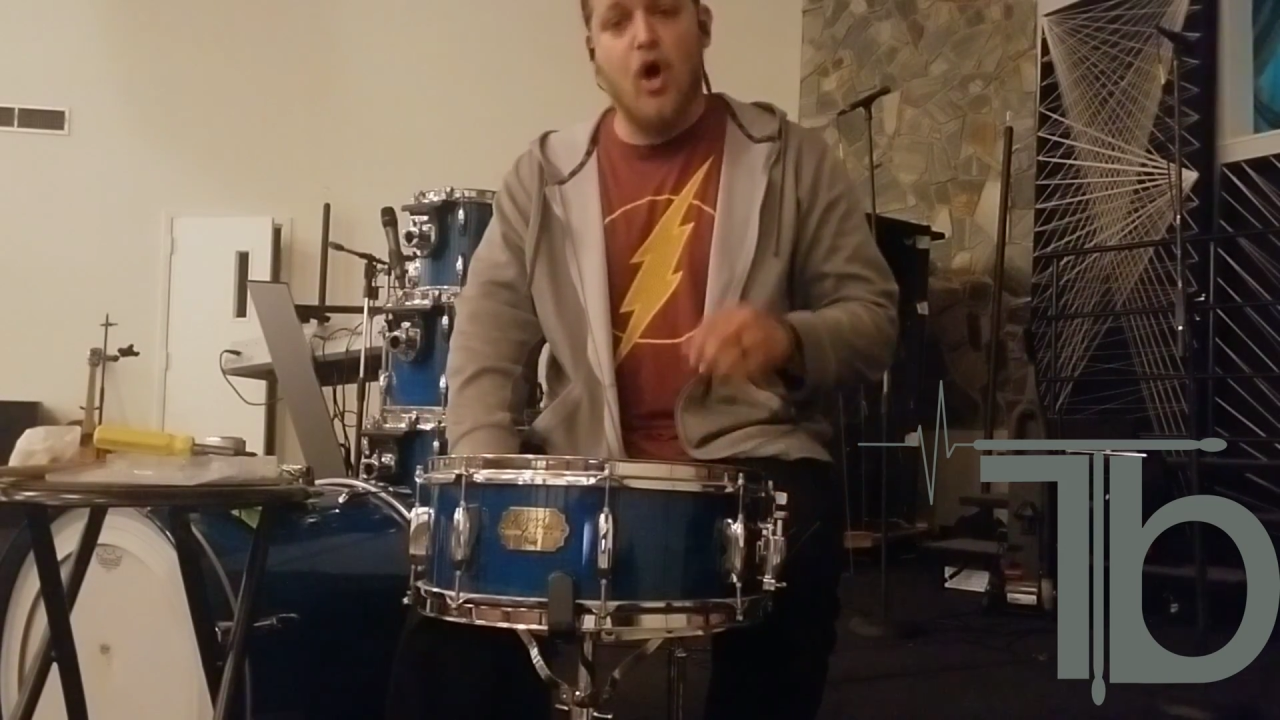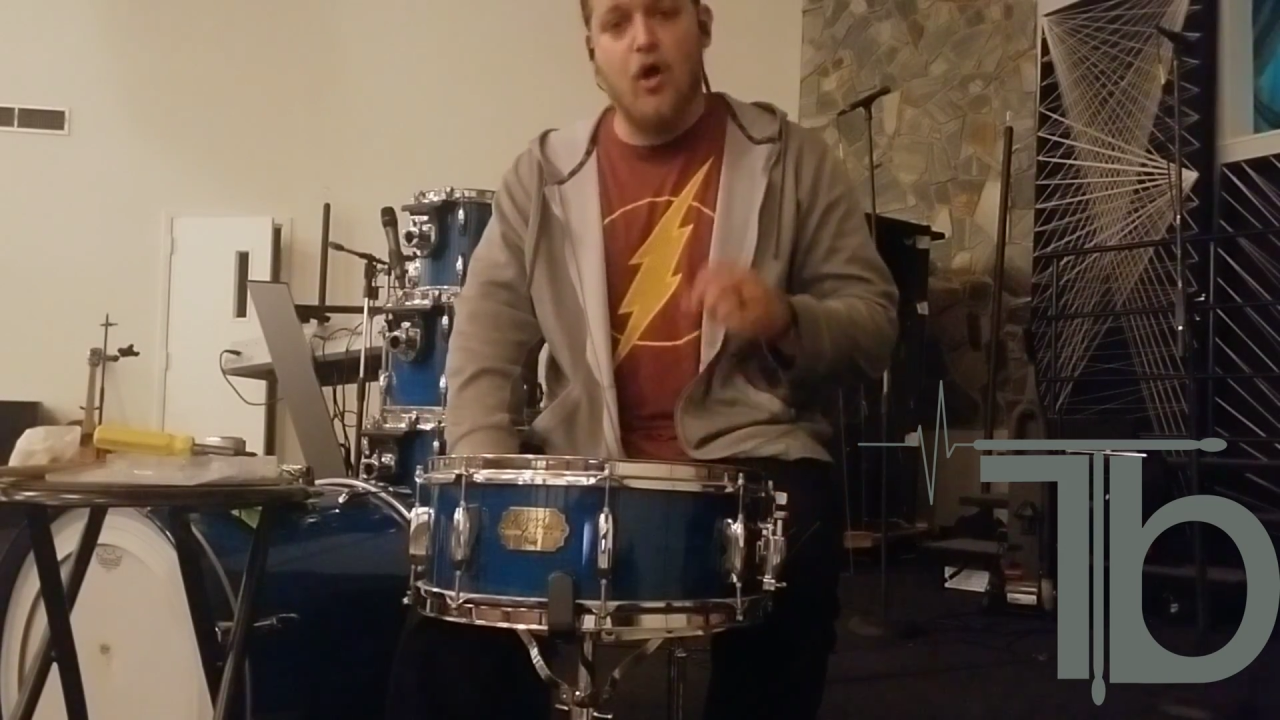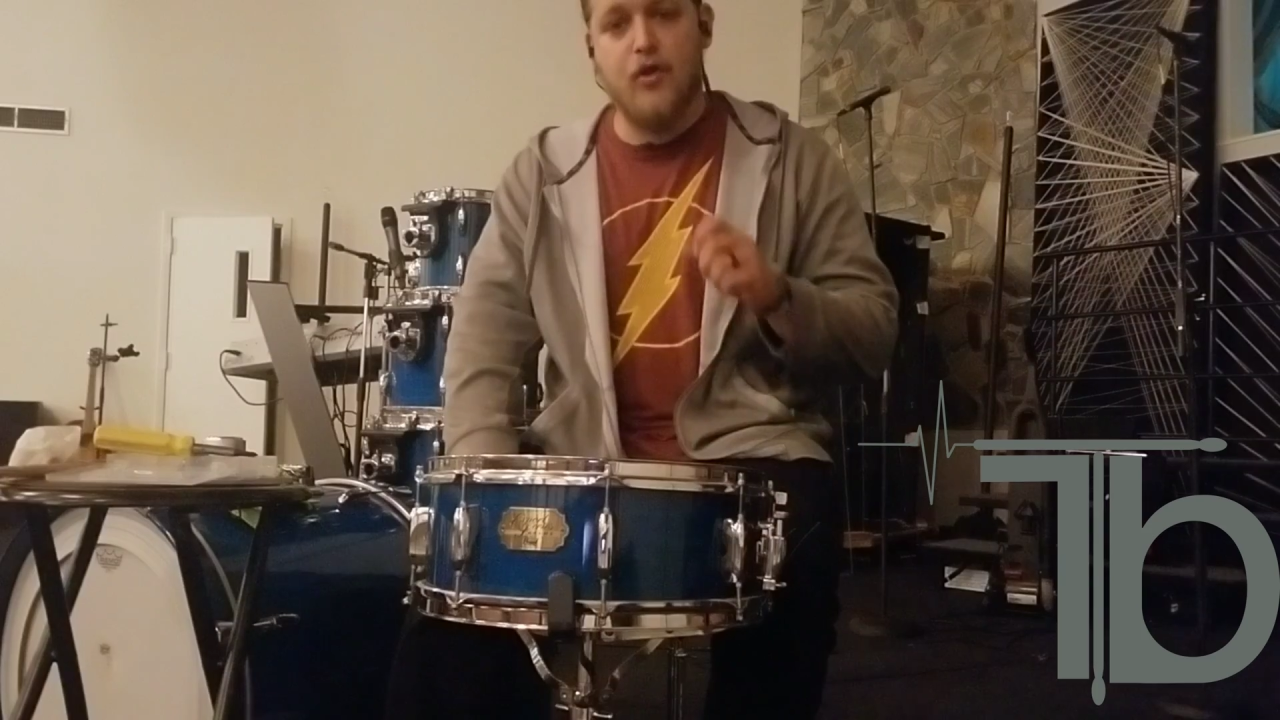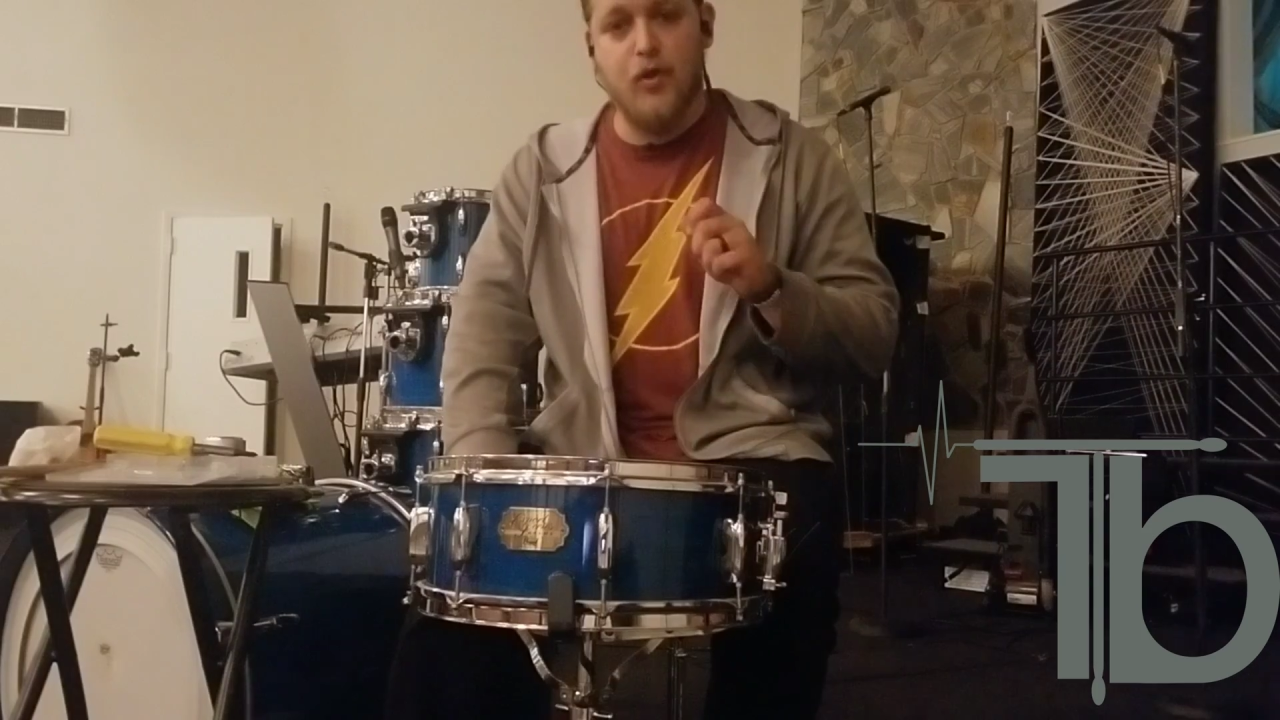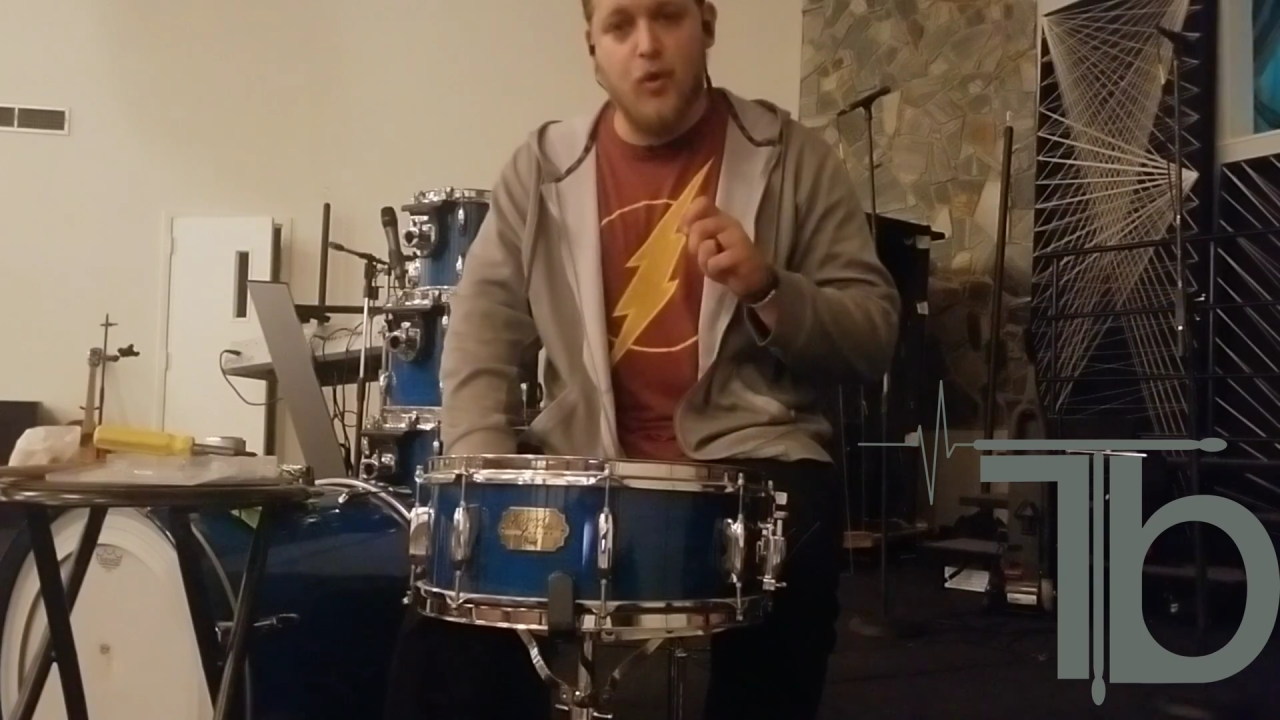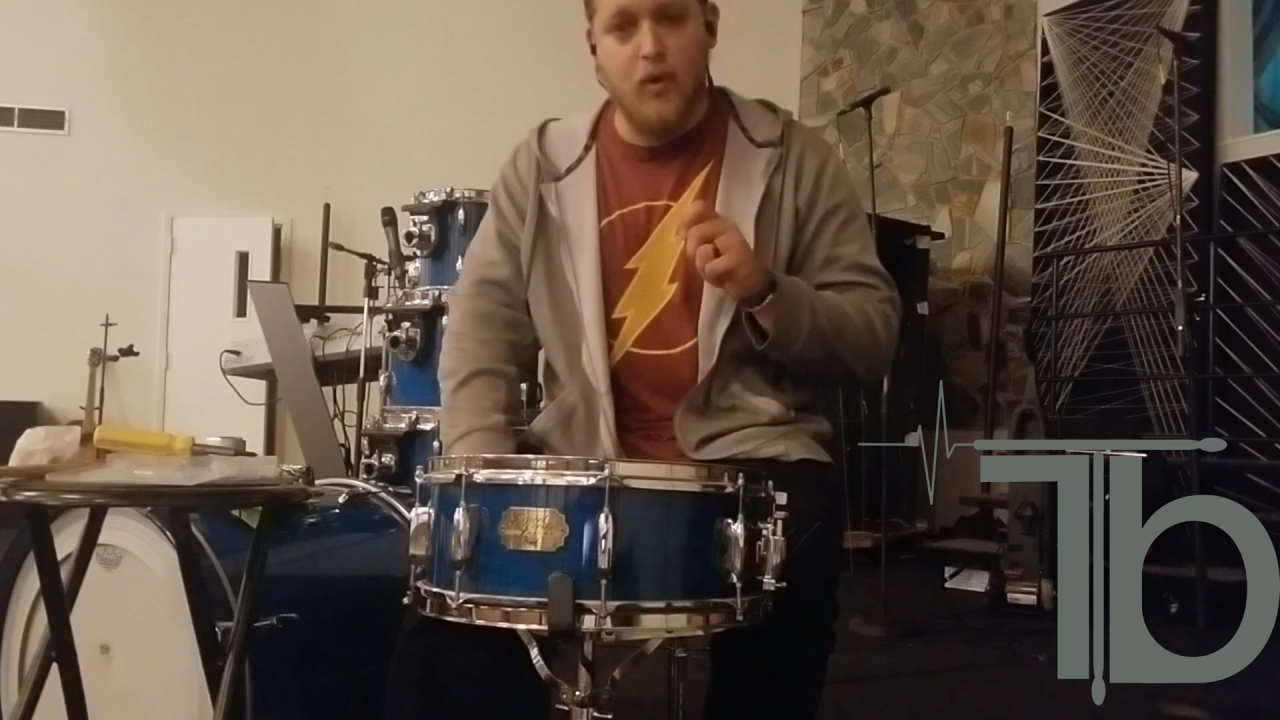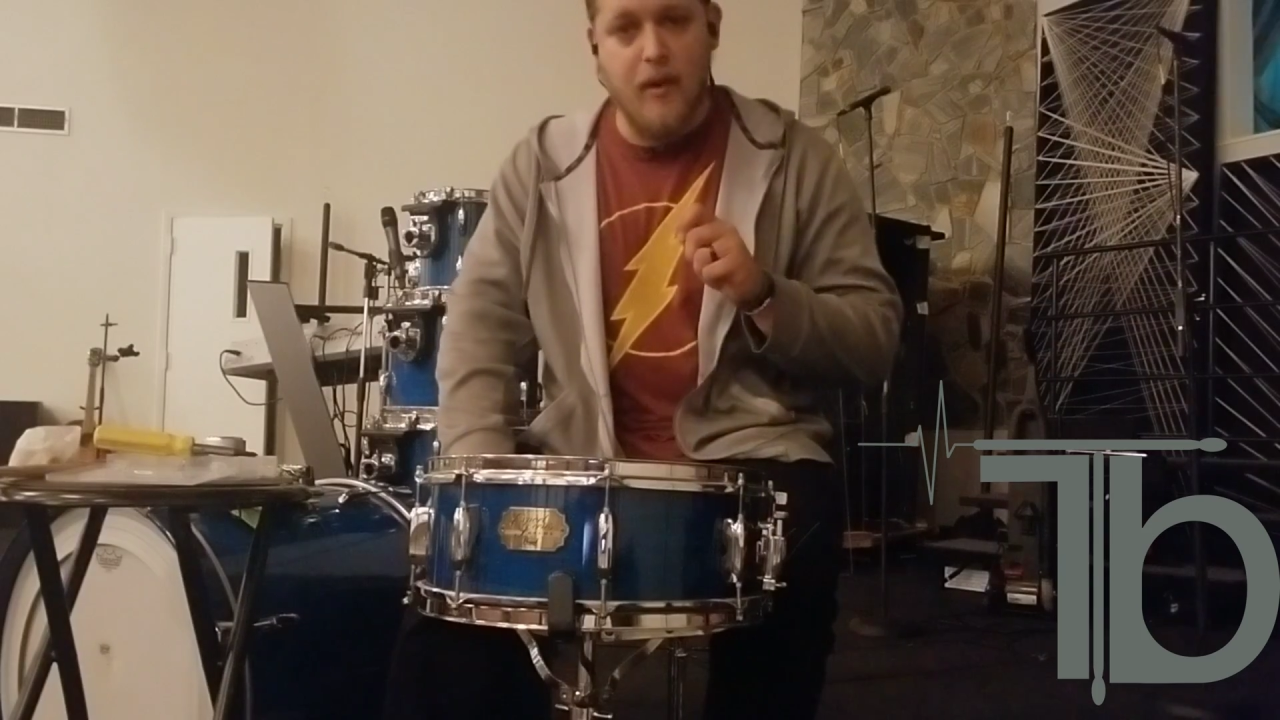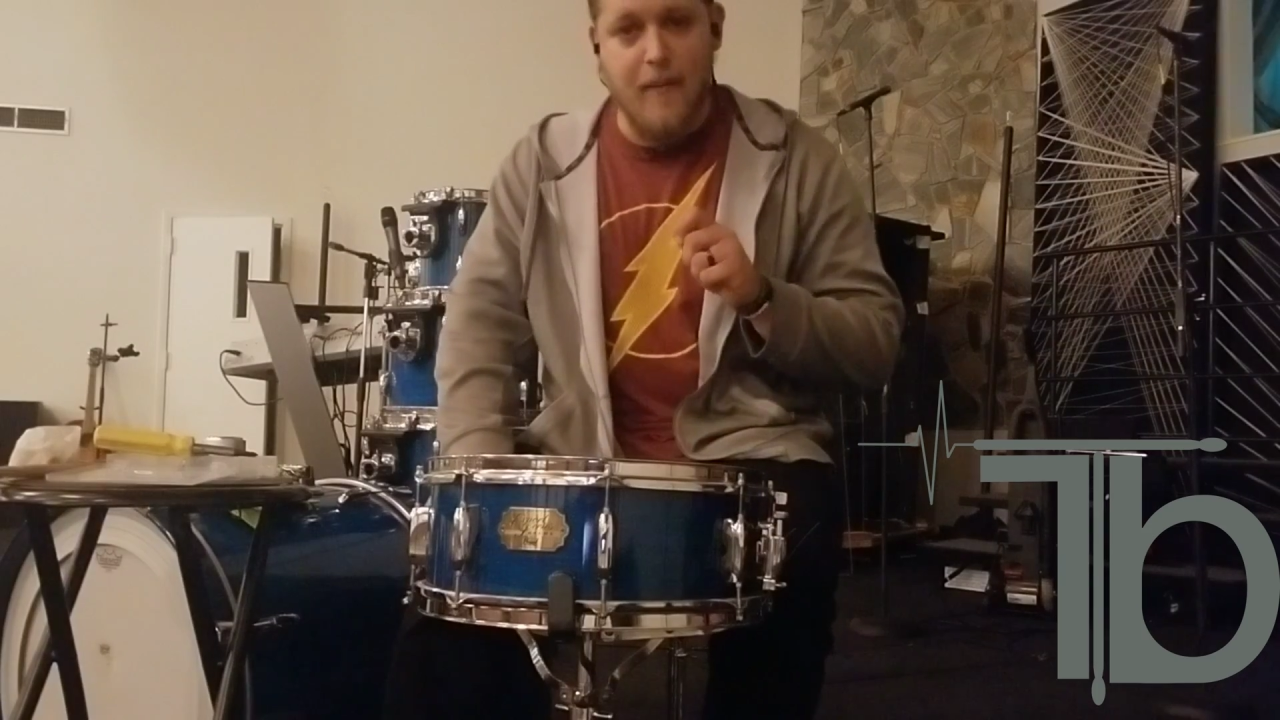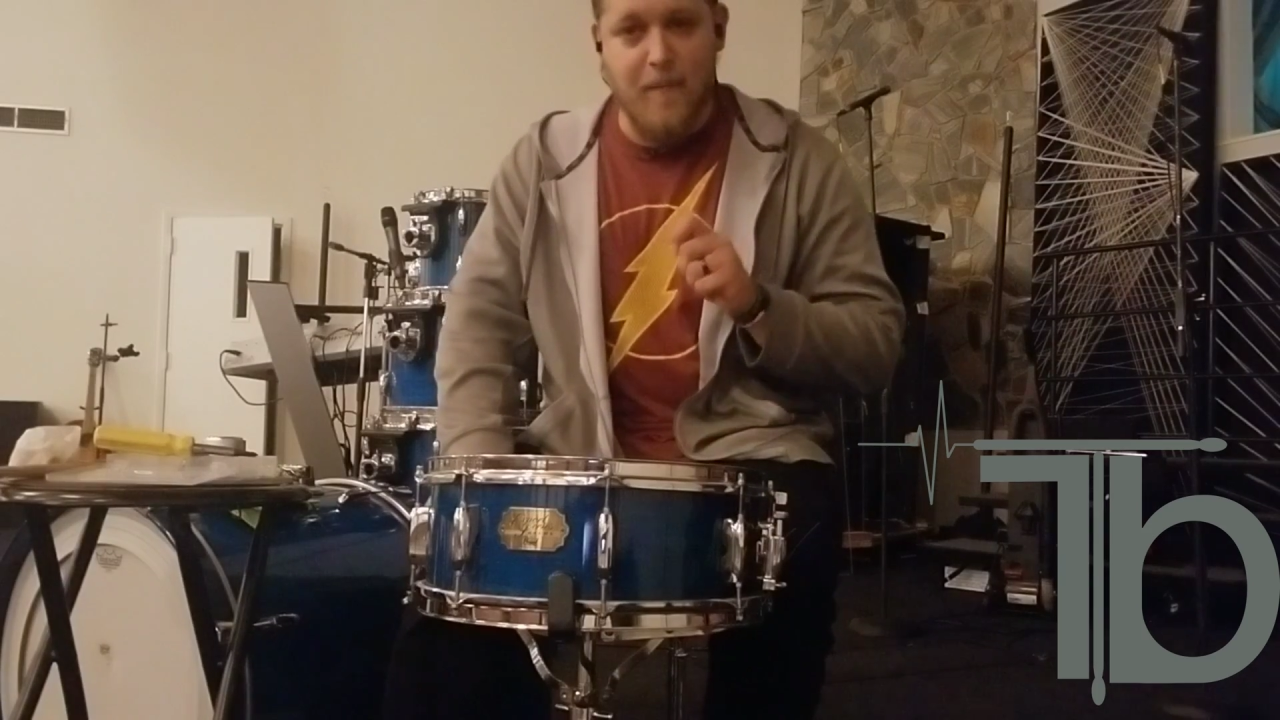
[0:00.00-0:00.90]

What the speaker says: also